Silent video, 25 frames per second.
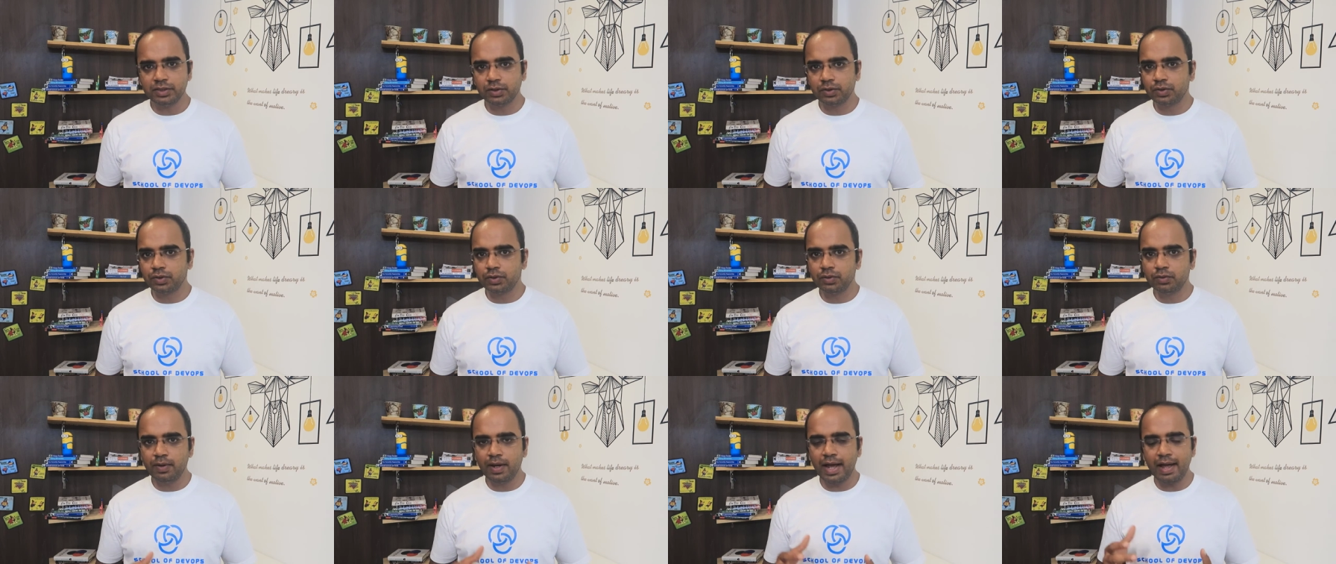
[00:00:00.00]
So
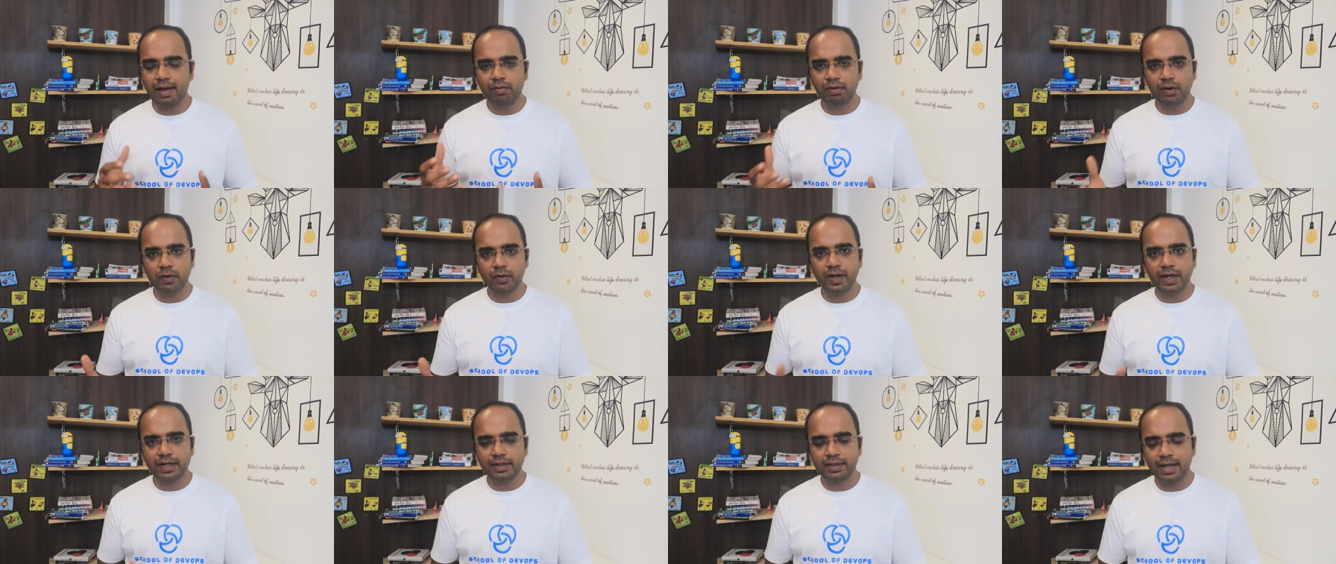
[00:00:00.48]
do have a
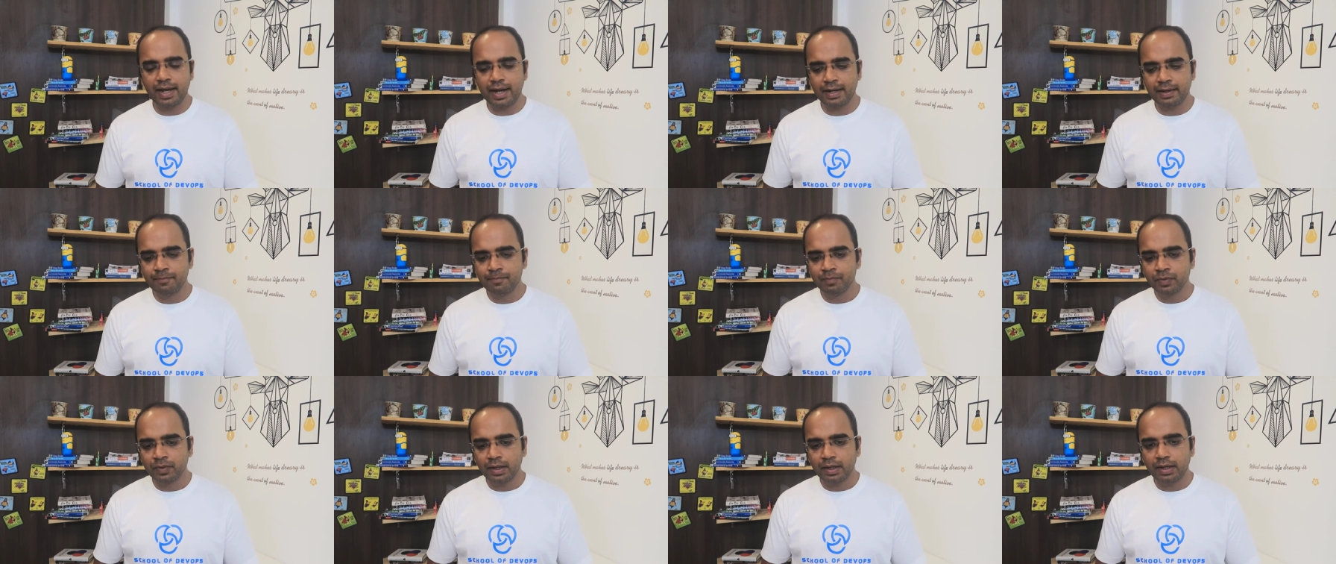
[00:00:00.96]
look at
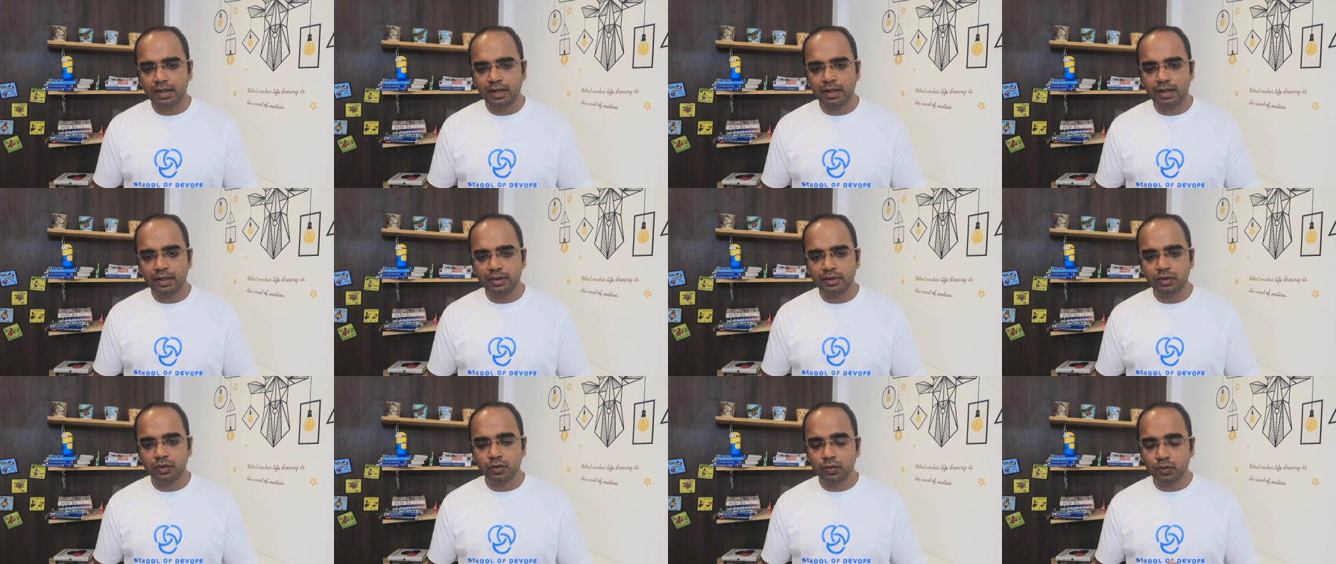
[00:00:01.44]

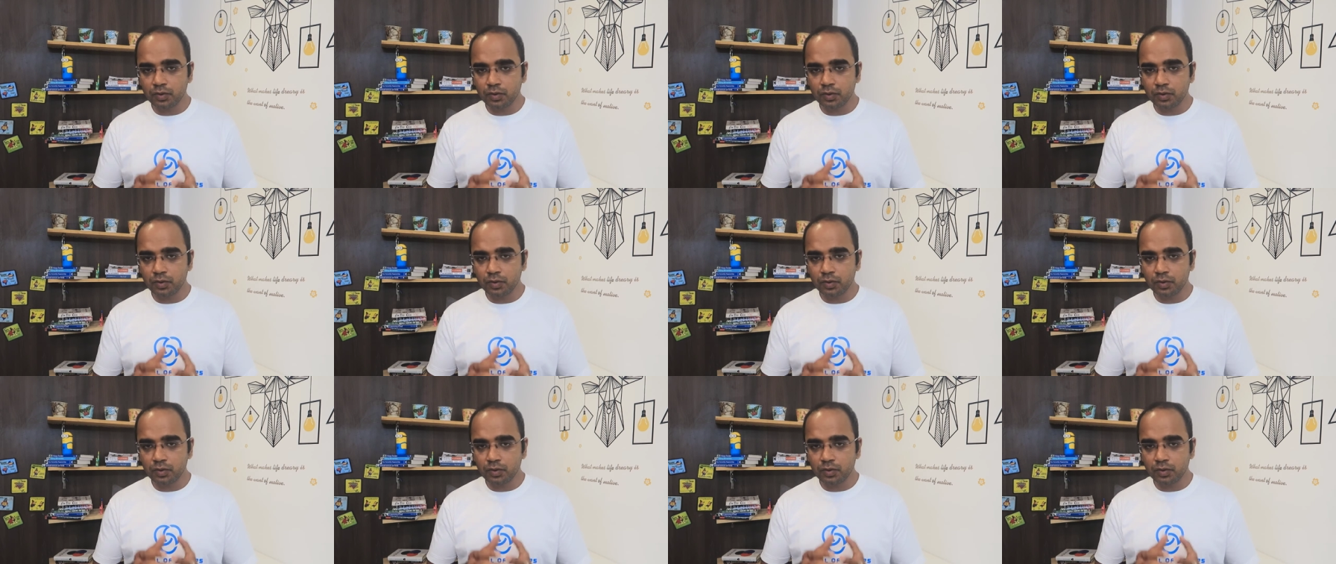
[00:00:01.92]
that.